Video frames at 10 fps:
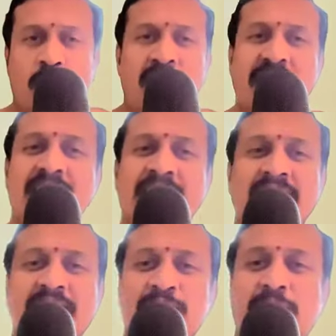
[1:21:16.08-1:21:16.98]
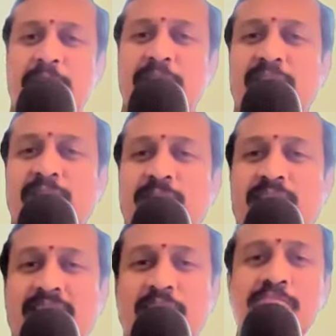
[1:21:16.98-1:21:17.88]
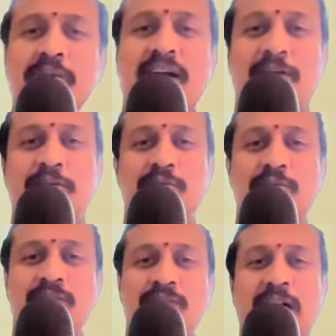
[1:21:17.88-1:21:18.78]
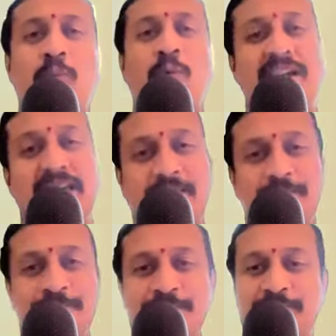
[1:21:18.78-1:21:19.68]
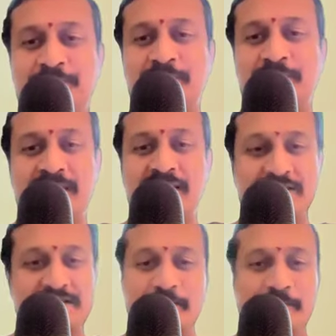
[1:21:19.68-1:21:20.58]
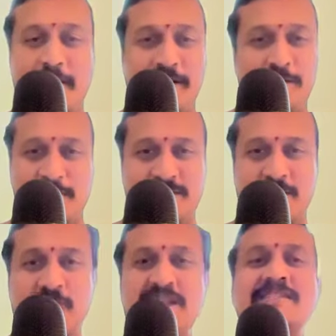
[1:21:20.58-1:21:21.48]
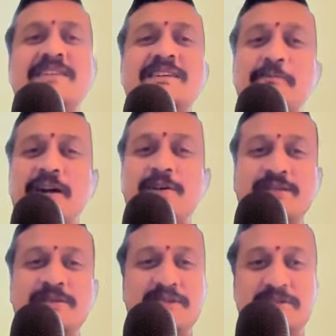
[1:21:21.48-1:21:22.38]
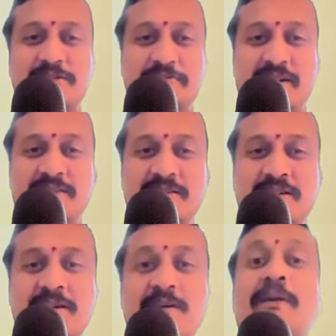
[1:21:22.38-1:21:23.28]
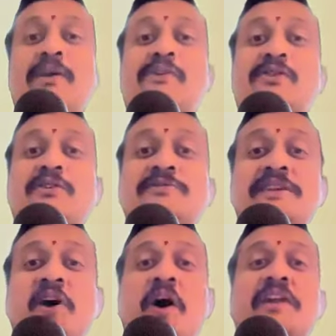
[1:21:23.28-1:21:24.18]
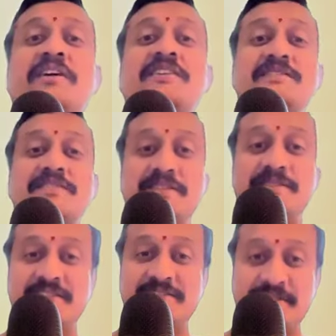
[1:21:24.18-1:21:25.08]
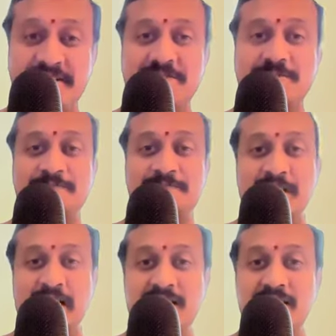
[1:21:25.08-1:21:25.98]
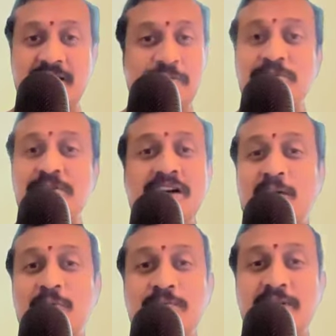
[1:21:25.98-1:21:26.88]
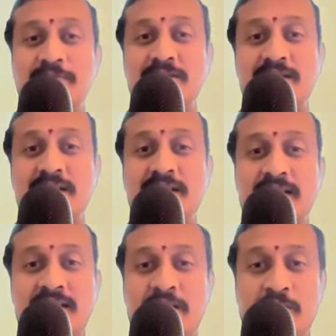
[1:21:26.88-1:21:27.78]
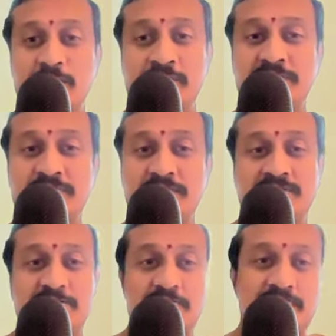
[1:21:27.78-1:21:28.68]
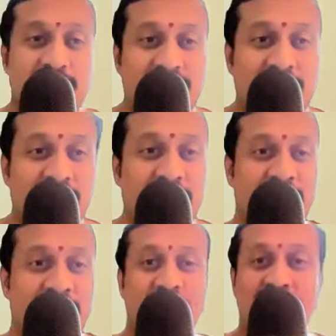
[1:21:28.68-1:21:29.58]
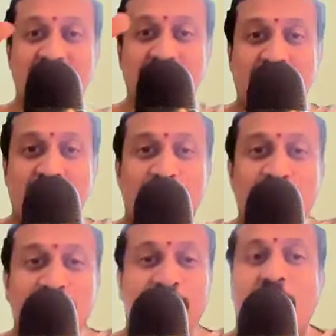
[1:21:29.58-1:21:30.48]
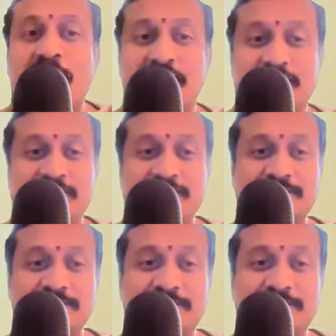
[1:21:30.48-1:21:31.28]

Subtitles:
Why is Parameshwara compared to a Vanik? Is the important question. Why is he compared with a businessman? Because of the organizational skills. You see how people, businessmen, they keep everything organized.